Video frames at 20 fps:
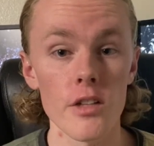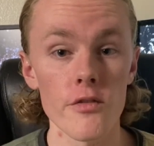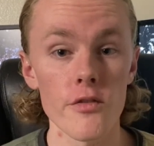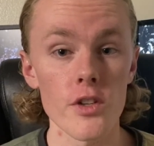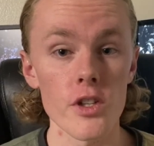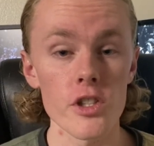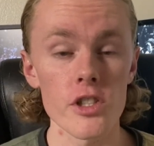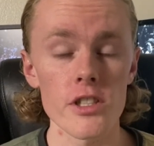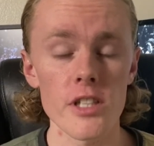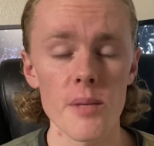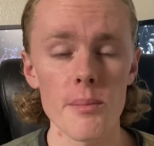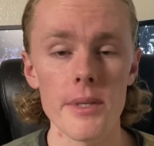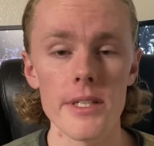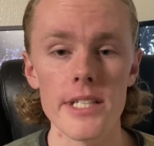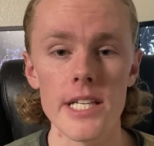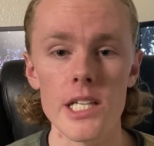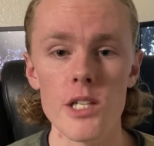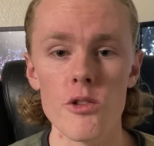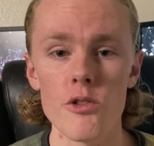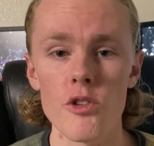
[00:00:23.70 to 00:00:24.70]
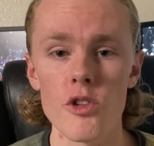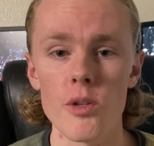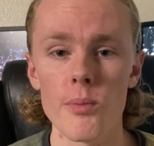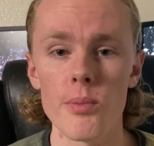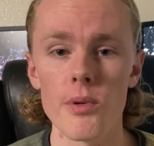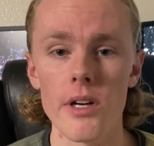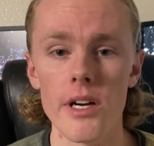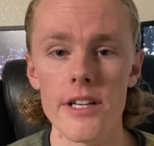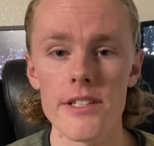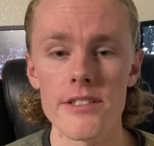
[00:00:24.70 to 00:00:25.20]
First, let me take you through the
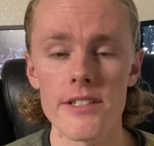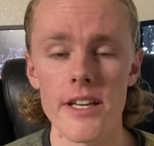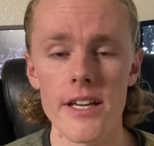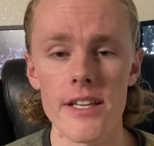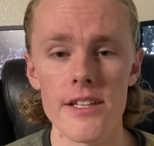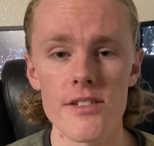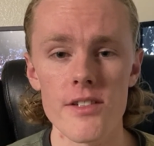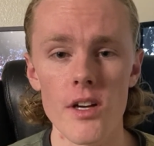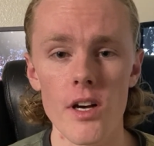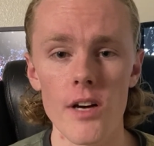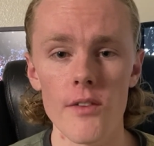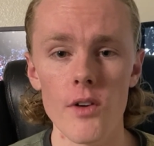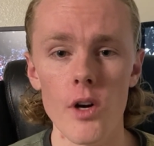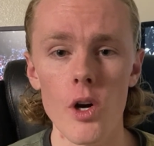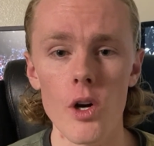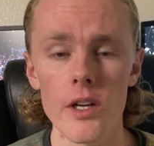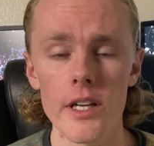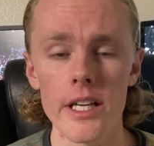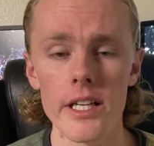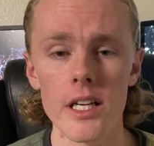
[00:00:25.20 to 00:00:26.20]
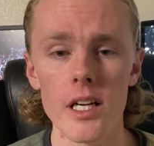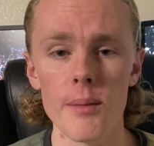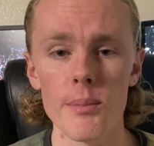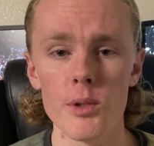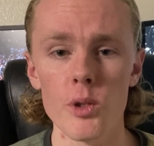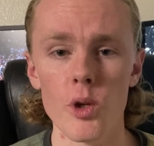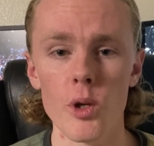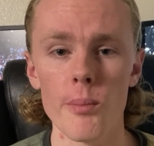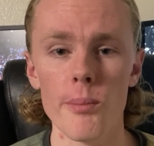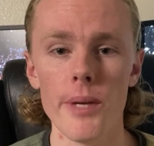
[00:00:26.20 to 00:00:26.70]
process of hooking up
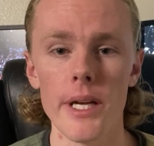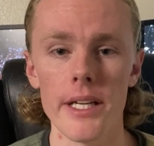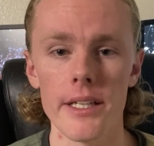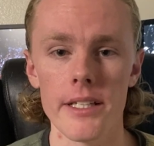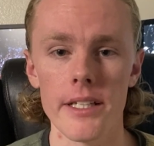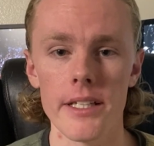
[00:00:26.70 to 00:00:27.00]
your bank